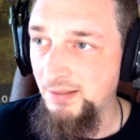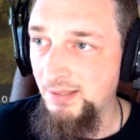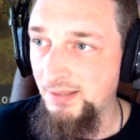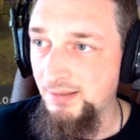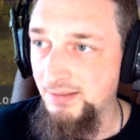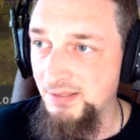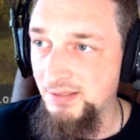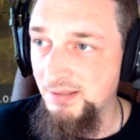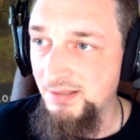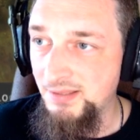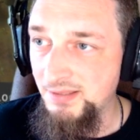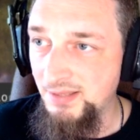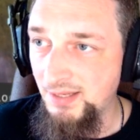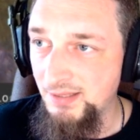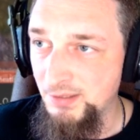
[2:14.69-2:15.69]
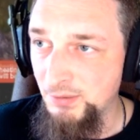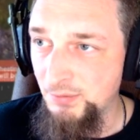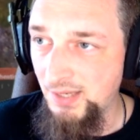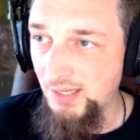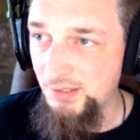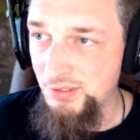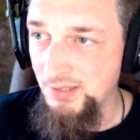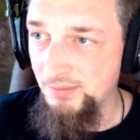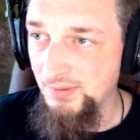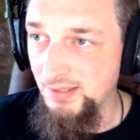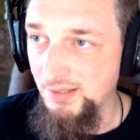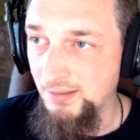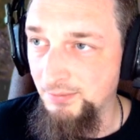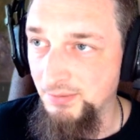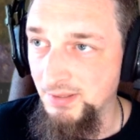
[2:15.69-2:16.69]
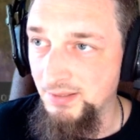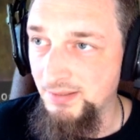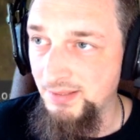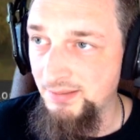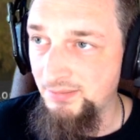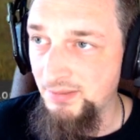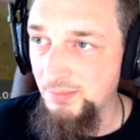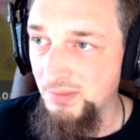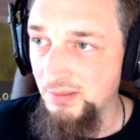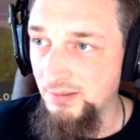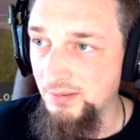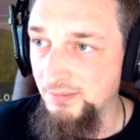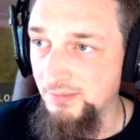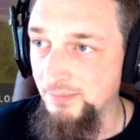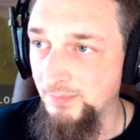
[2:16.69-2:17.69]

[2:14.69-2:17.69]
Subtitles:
And since this guy's crashing right now, we're going to leave him alone.